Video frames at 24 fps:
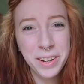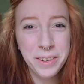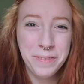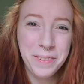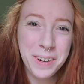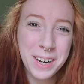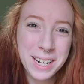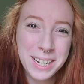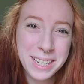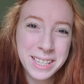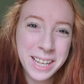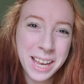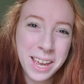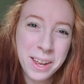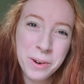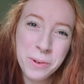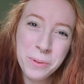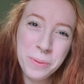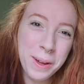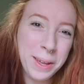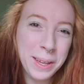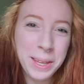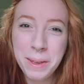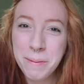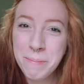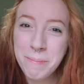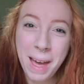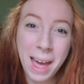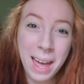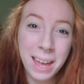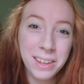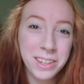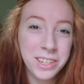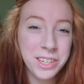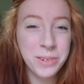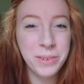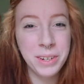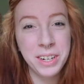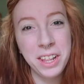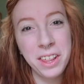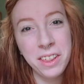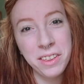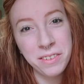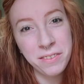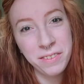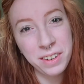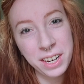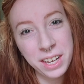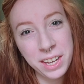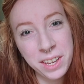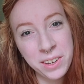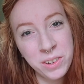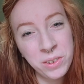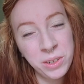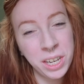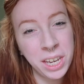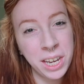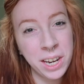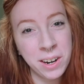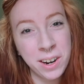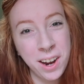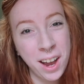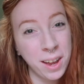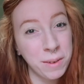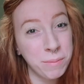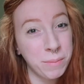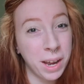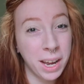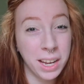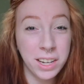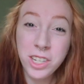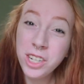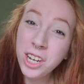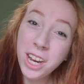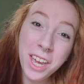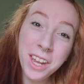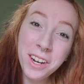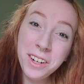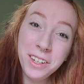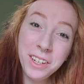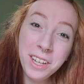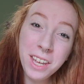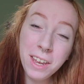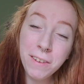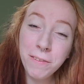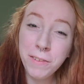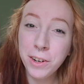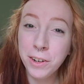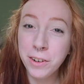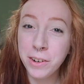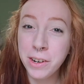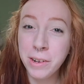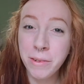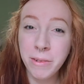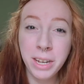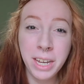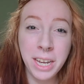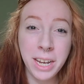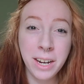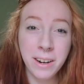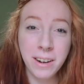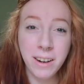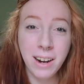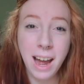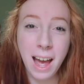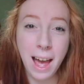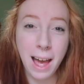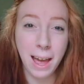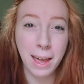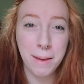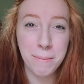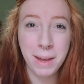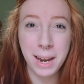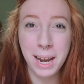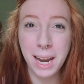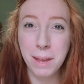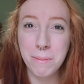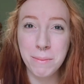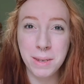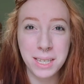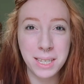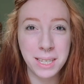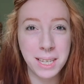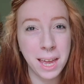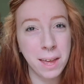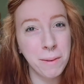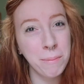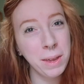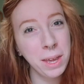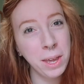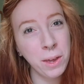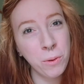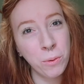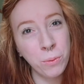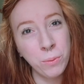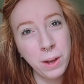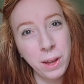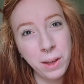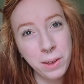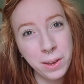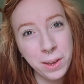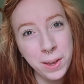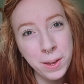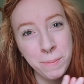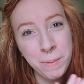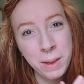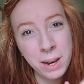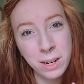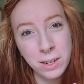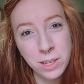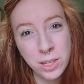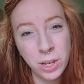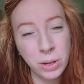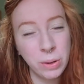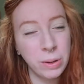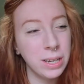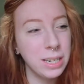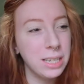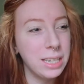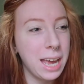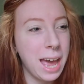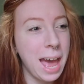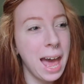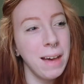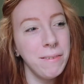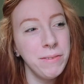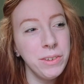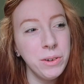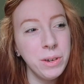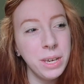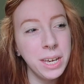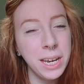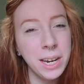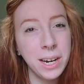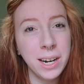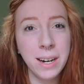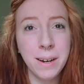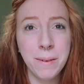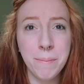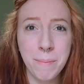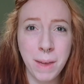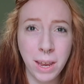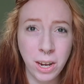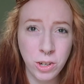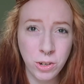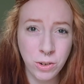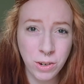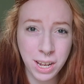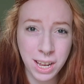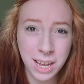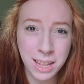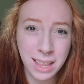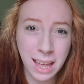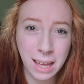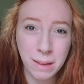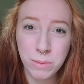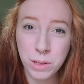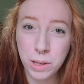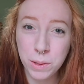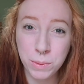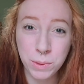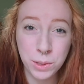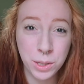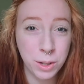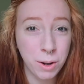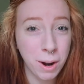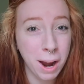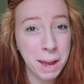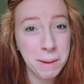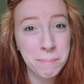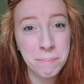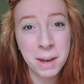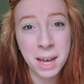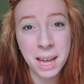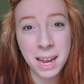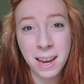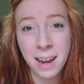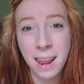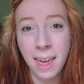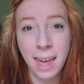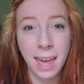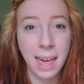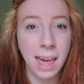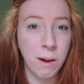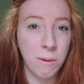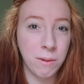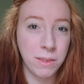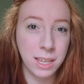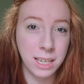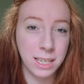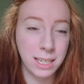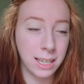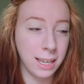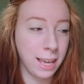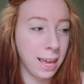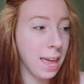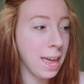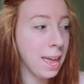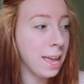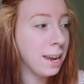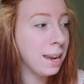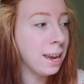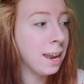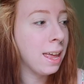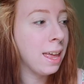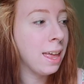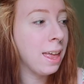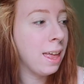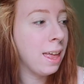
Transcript: friends, and welcome back to another video here on my channel. If you're new here, hi, my name is Sammy. Welcome. It is so good to have you here. Make sure to hit that subscribe button, hang out with us again.